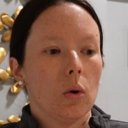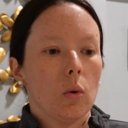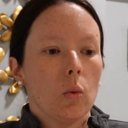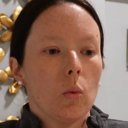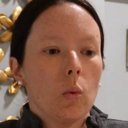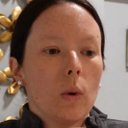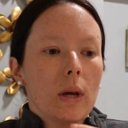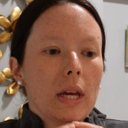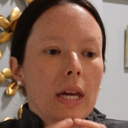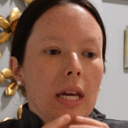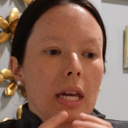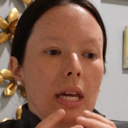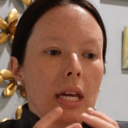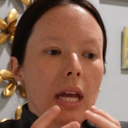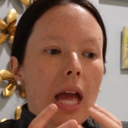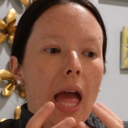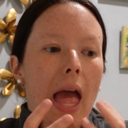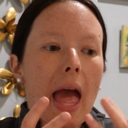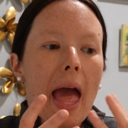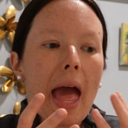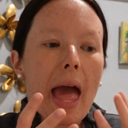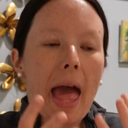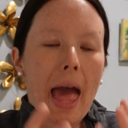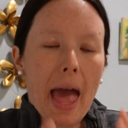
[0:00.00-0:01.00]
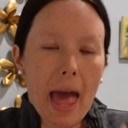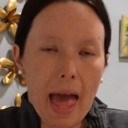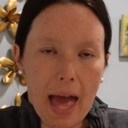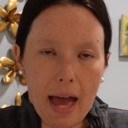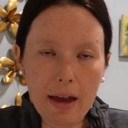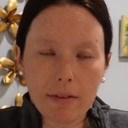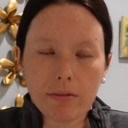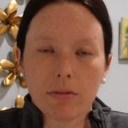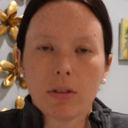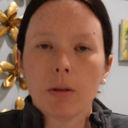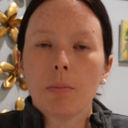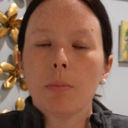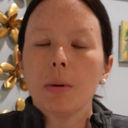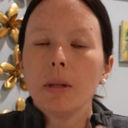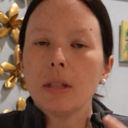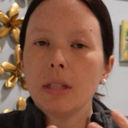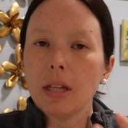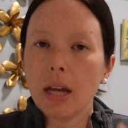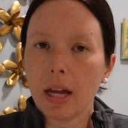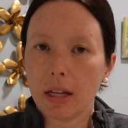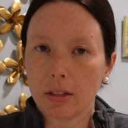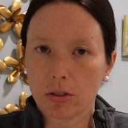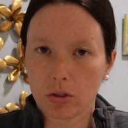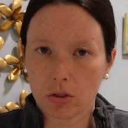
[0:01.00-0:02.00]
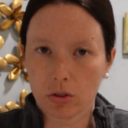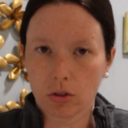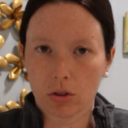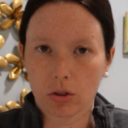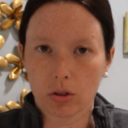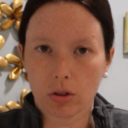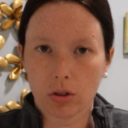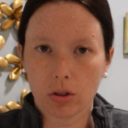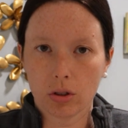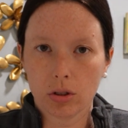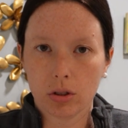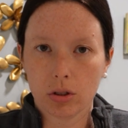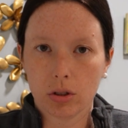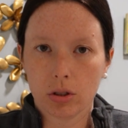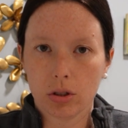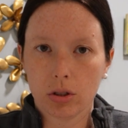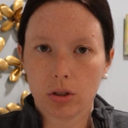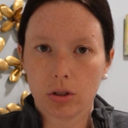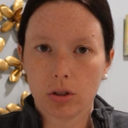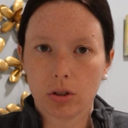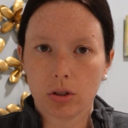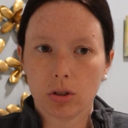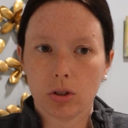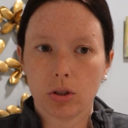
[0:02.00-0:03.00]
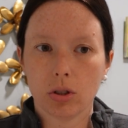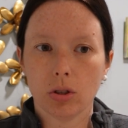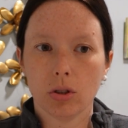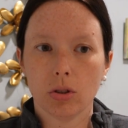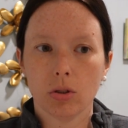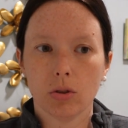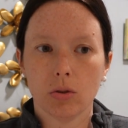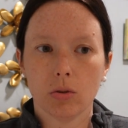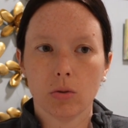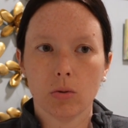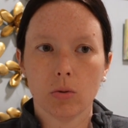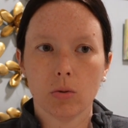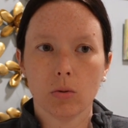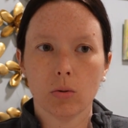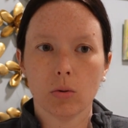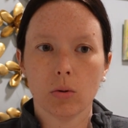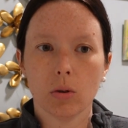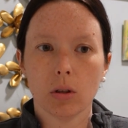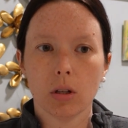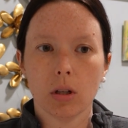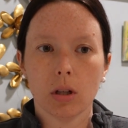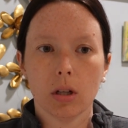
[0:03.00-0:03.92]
we have the potential to